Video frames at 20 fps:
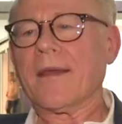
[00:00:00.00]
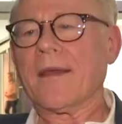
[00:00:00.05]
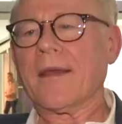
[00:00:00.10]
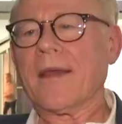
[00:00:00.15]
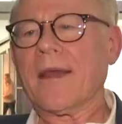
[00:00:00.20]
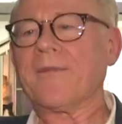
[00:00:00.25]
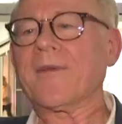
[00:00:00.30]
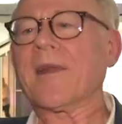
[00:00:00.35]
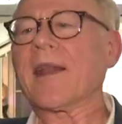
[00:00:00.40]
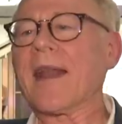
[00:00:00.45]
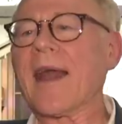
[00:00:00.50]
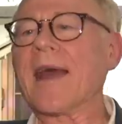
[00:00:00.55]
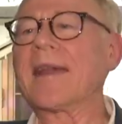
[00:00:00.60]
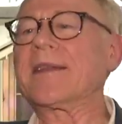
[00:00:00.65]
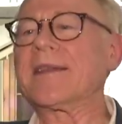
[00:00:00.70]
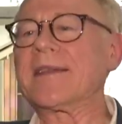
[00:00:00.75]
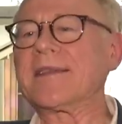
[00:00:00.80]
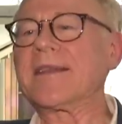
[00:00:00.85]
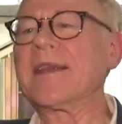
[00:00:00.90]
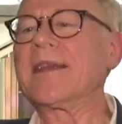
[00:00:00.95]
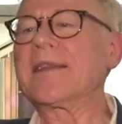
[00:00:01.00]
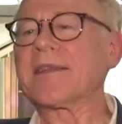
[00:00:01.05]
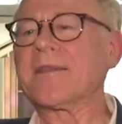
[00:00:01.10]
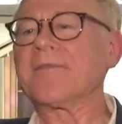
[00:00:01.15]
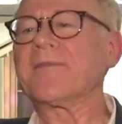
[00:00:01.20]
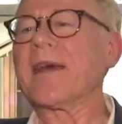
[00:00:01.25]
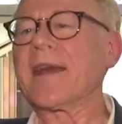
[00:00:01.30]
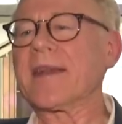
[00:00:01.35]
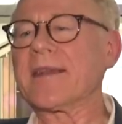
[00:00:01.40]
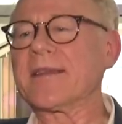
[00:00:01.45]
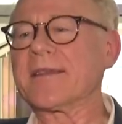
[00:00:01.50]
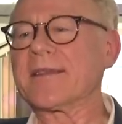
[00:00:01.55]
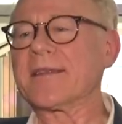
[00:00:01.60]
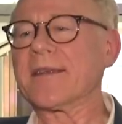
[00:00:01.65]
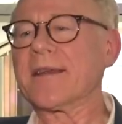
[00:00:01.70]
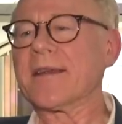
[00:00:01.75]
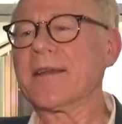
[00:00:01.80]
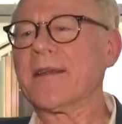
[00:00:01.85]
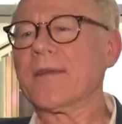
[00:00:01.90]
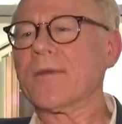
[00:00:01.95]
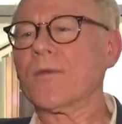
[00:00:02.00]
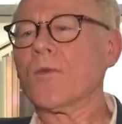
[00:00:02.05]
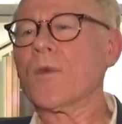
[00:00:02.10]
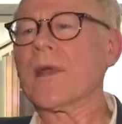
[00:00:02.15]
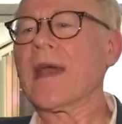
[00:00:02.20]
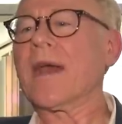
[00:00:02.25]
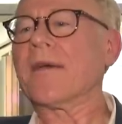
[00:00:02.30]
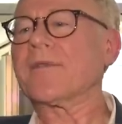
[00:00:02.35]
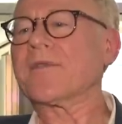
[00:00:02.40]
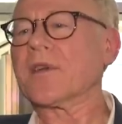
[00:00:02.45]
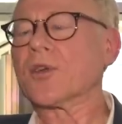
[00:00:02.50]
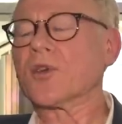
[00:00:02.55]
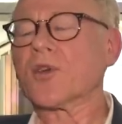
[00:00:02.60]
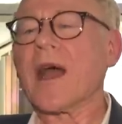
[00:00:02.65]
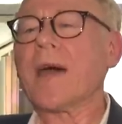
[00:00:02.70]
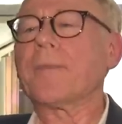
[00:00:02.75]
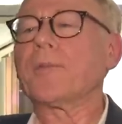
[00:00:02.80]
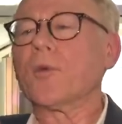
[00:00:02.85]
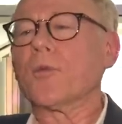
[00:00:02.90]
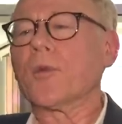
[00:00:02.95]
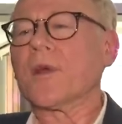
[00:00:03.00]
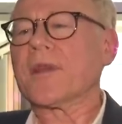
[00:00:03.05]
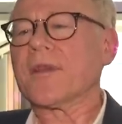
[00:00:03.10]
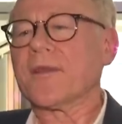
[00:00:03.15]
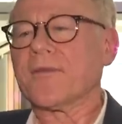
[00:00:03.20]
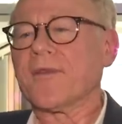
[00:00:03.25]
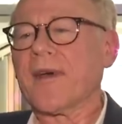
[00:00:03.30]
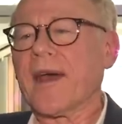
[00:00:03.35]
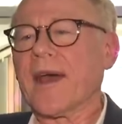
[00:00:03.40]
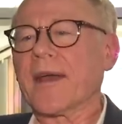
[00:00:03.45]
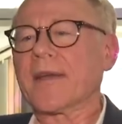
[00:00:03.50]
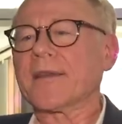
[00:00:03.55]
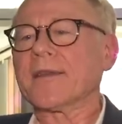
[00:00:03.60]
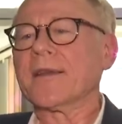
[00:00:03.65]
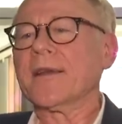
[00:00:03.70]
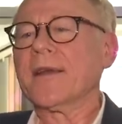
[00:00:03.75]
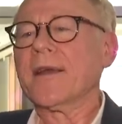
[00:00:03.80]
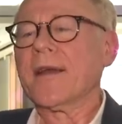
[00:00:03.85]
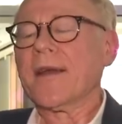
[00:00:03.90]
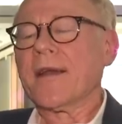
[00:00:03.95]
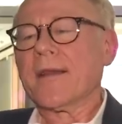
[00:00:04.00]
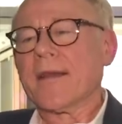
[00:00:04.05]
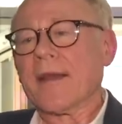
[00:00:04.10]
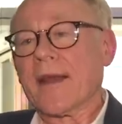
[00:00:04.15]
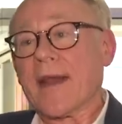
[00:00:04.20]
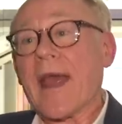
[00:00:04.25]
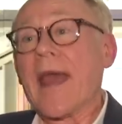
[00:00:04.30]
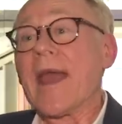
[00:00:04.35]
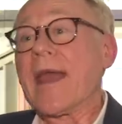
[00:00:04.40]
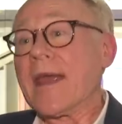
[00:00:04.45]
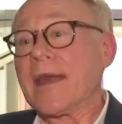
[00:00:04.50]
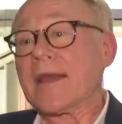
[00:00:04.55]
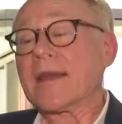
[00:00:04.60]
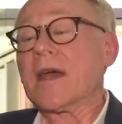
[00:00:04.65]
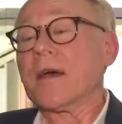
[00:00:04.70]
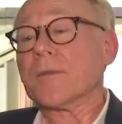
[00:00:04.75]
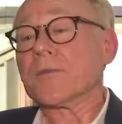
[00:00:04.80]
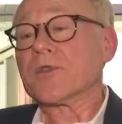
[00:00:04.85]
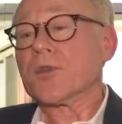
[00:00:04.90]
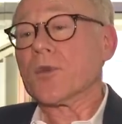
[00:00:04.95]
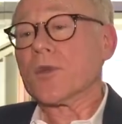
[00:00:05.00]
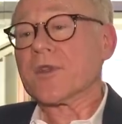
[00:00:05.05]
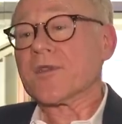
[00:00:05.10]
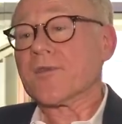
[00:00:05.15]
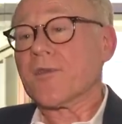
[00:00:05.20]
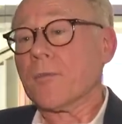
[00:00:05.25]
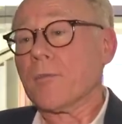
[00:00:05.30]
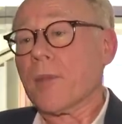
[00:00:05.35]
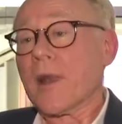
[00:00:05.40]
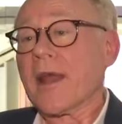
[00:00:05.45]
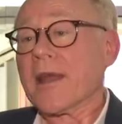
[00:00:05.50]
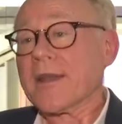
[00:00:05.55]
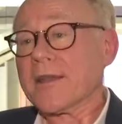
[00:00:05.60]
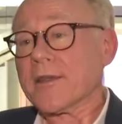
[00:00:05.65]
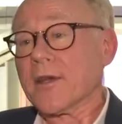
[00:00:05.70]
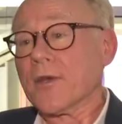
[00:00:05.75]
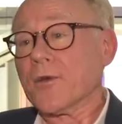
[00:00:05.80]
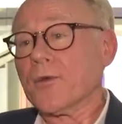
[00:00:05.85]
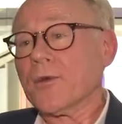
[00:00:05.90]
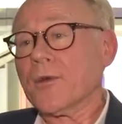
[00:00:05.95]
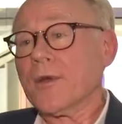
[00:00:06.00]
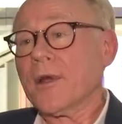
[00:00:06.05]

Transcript: If Atlantis is a fantasy, we have to grapple with the fact that A, it comes to us from Plato,